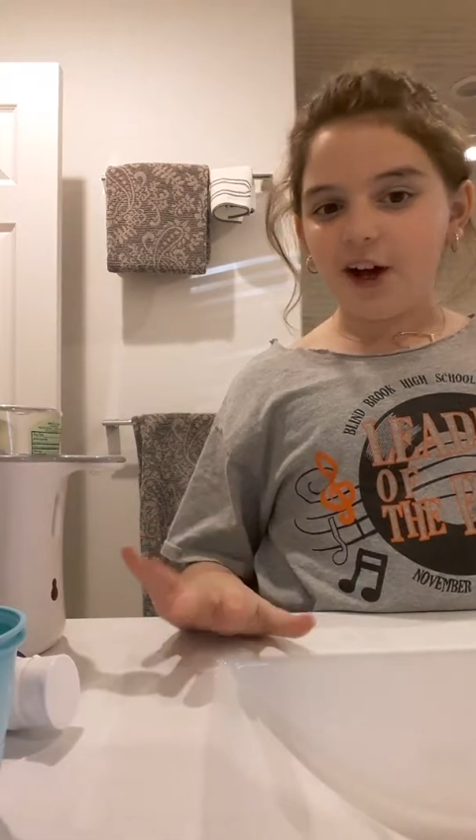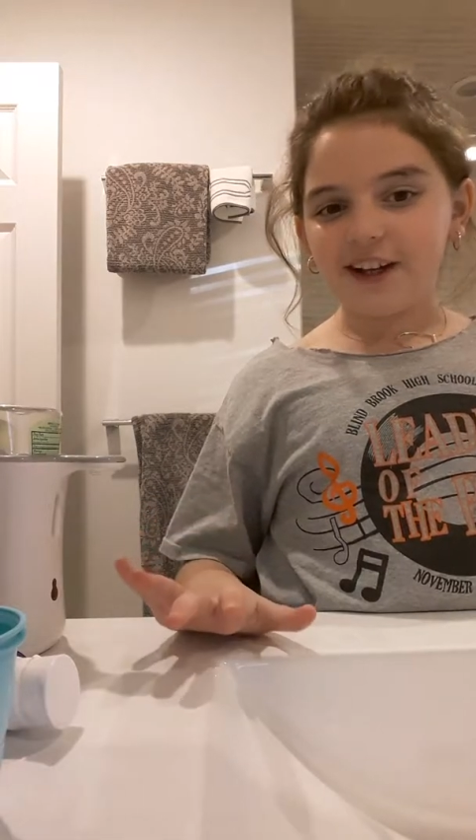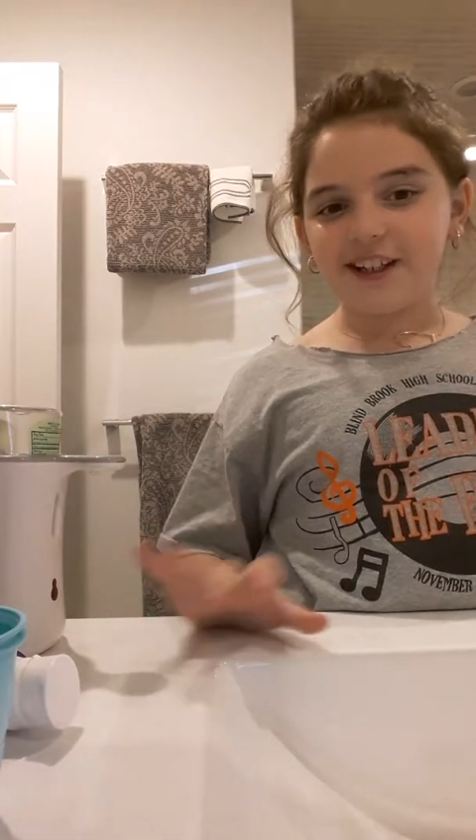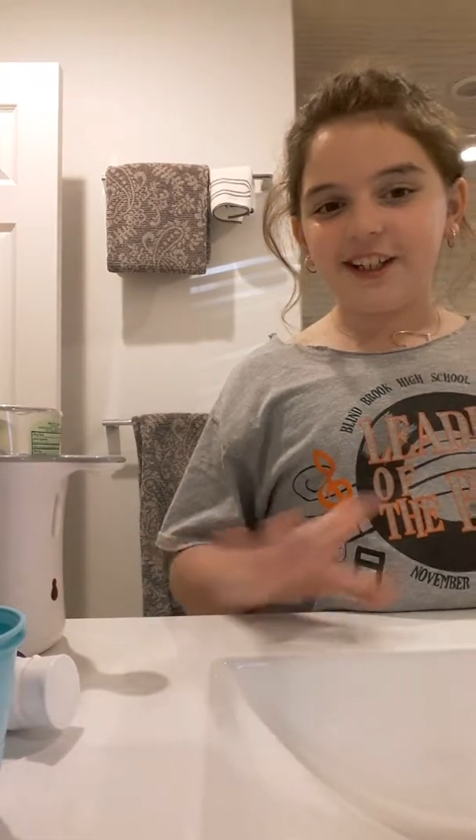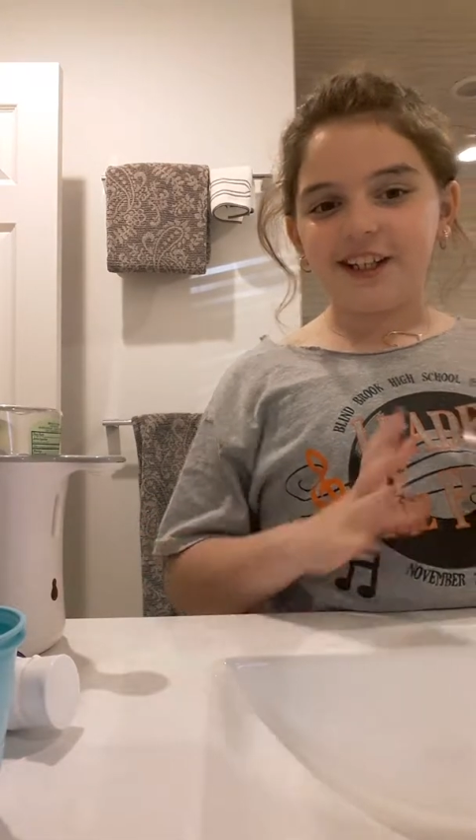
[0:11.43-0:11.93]
All
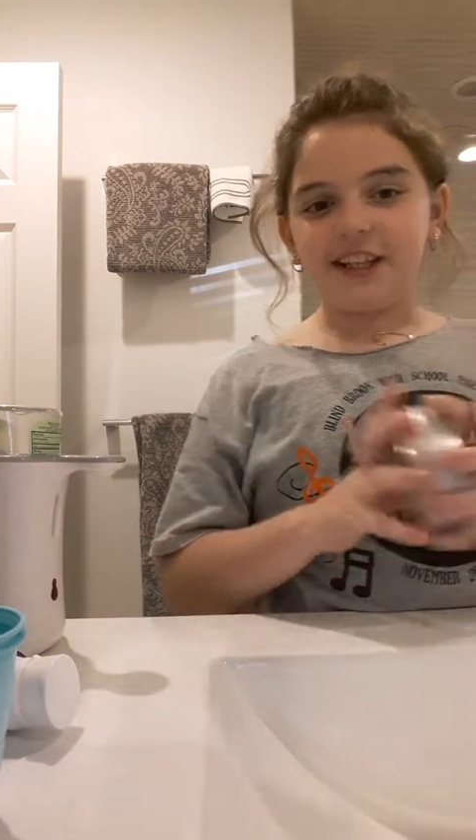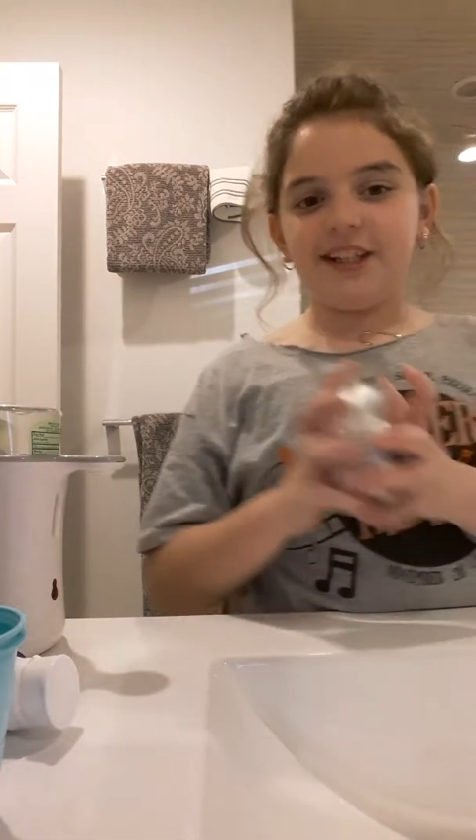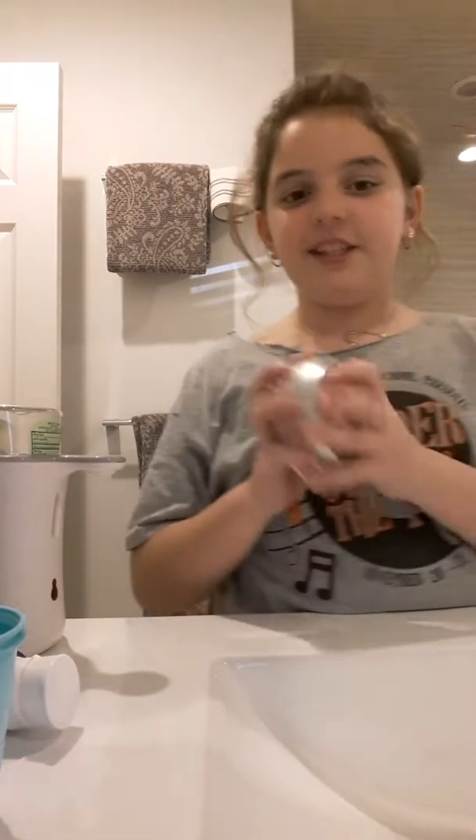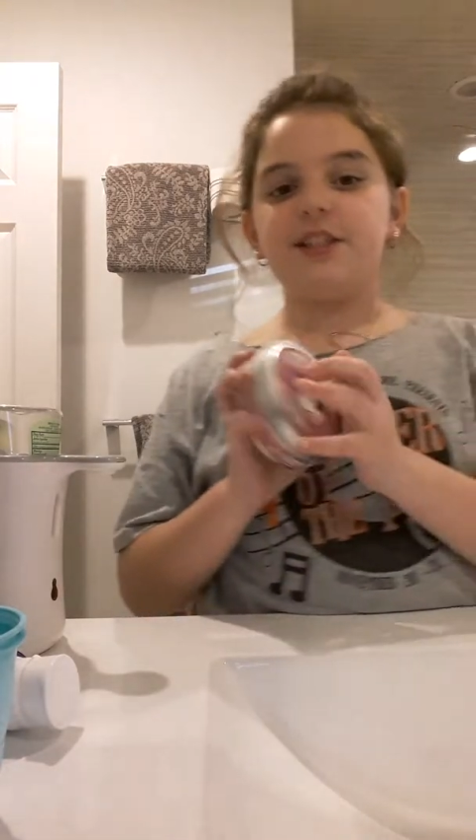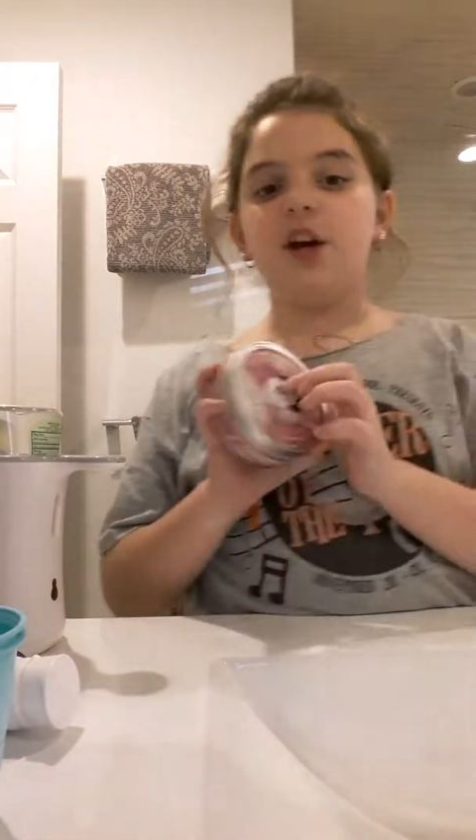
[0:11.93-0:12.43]
you need
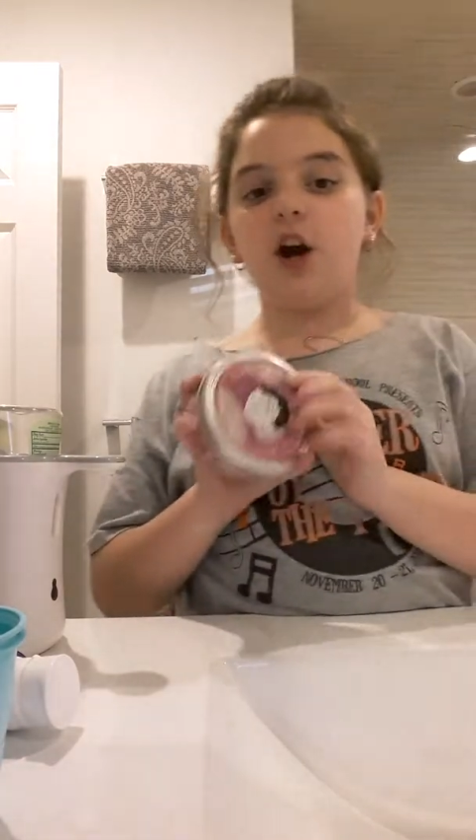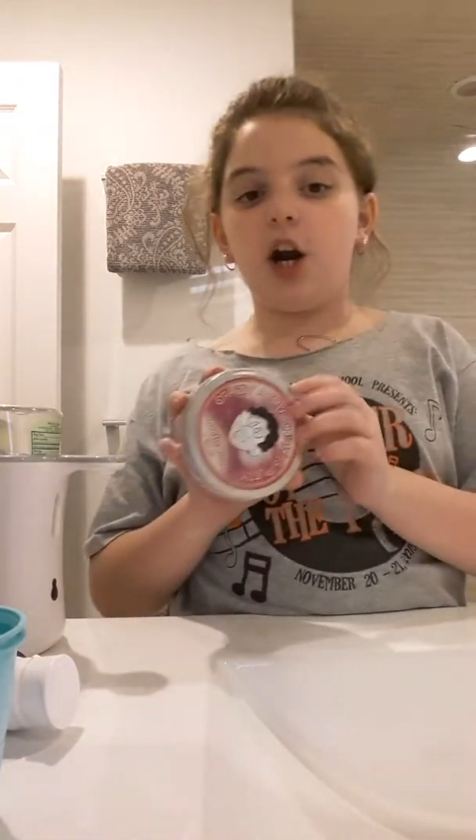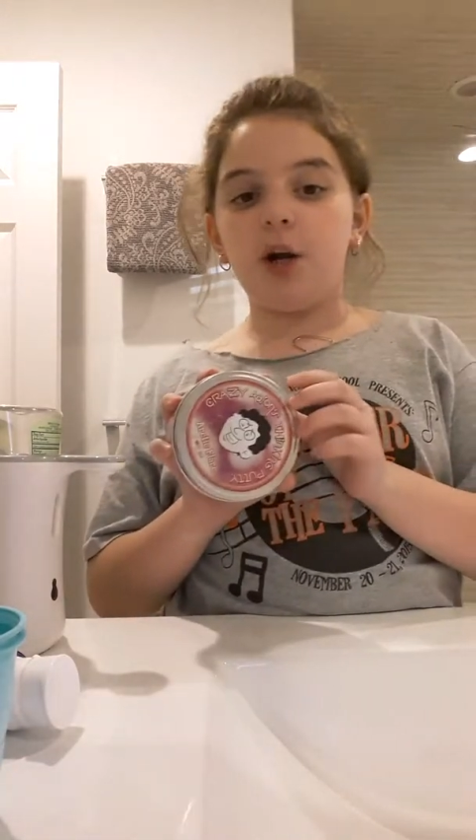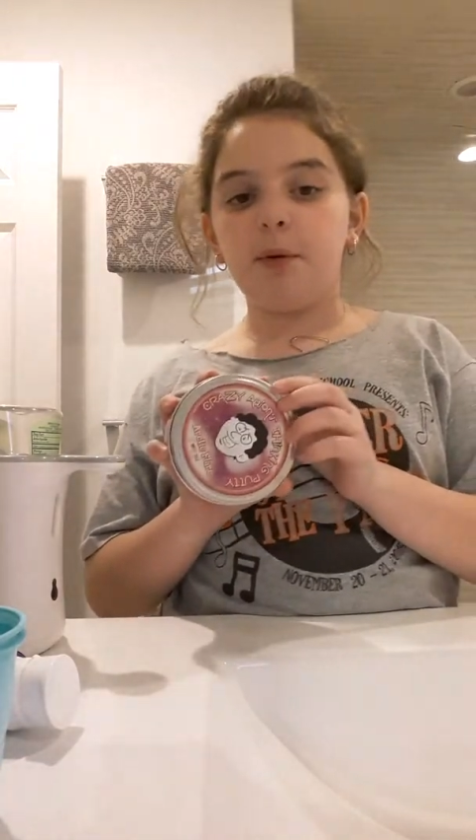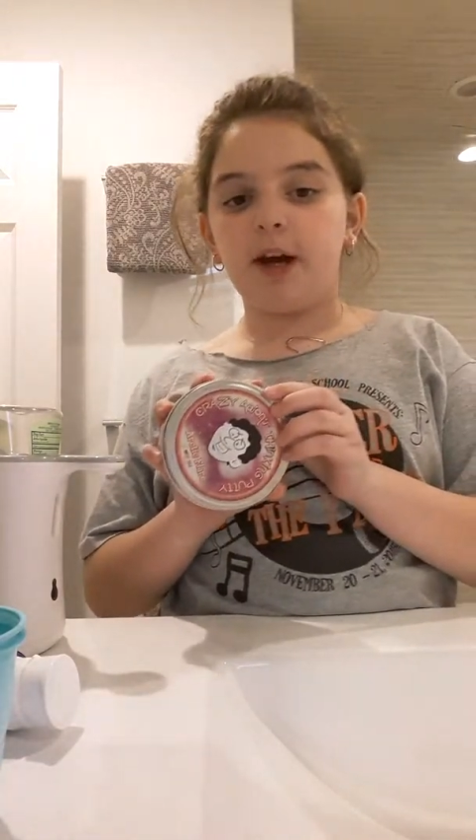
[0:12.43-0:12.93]
is
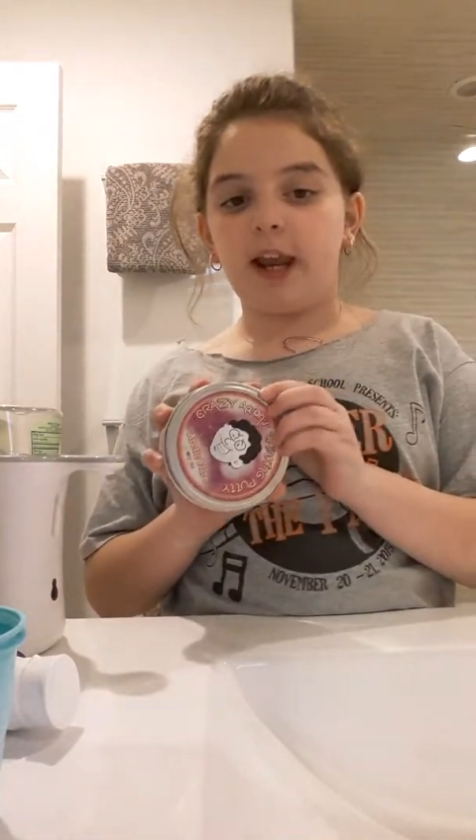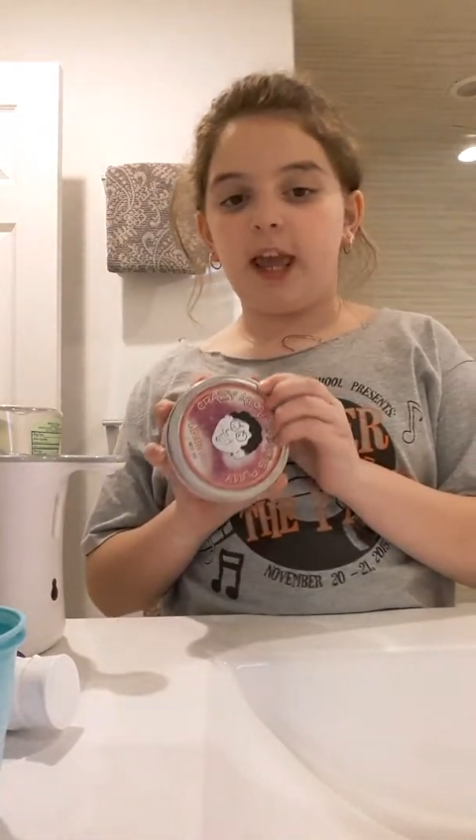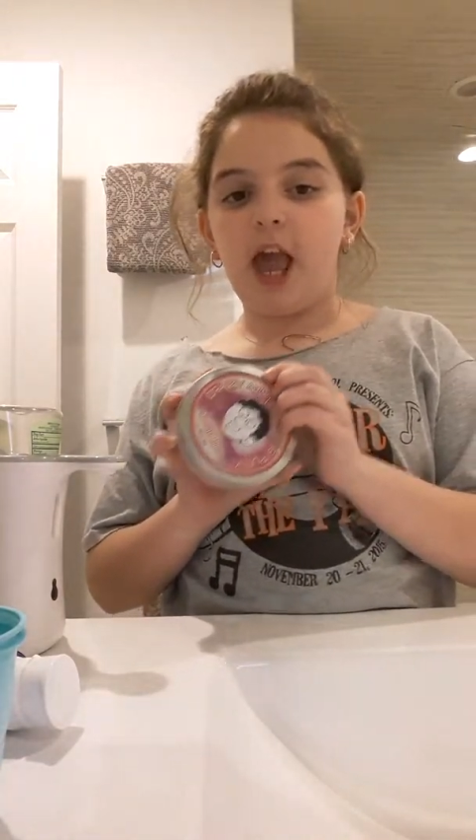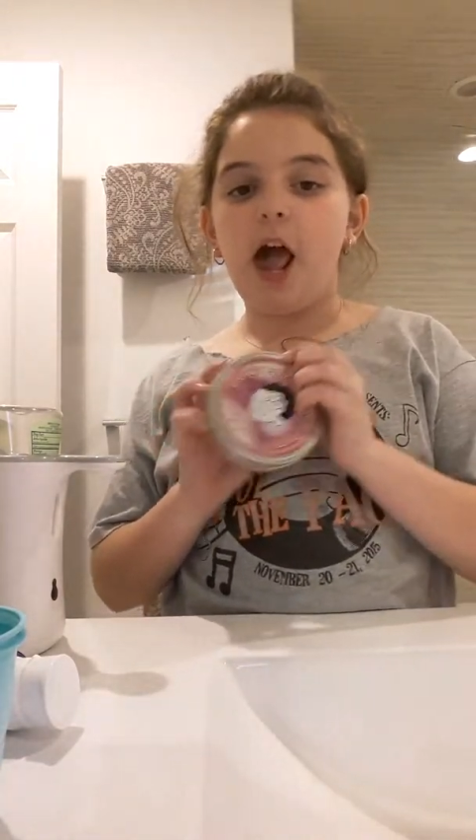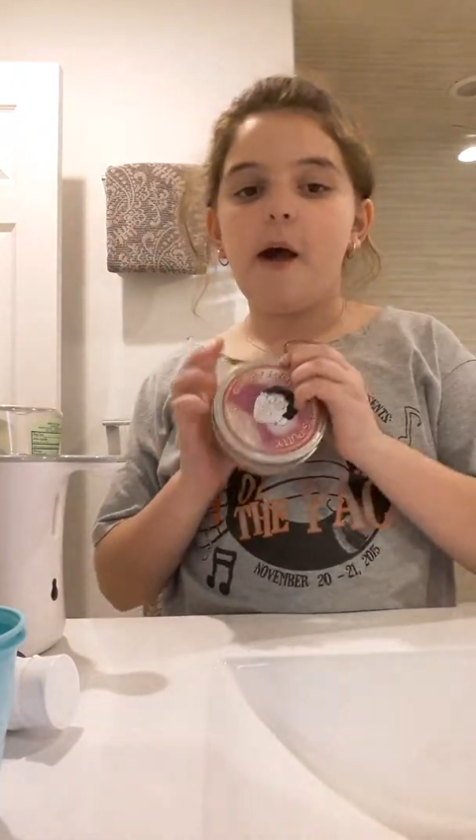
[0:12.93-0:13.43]
hard putty.